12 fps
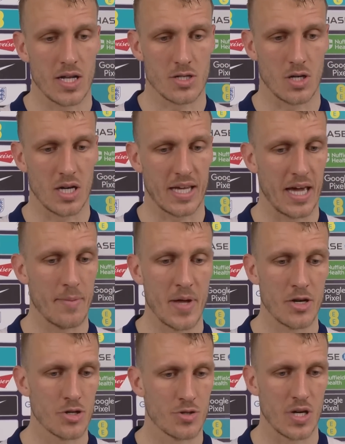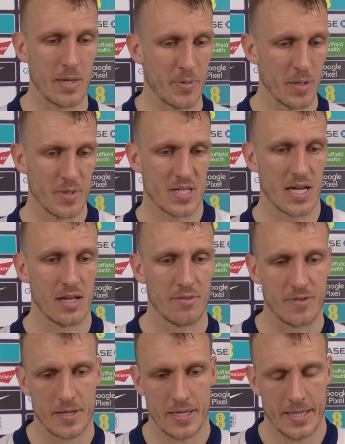I sort of came in just trying to be
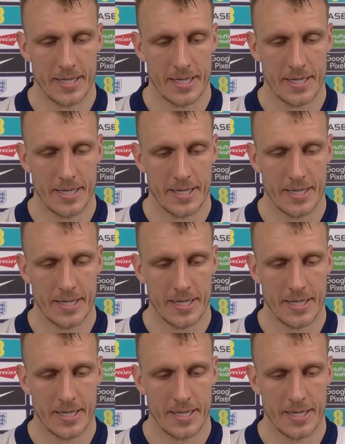myself, and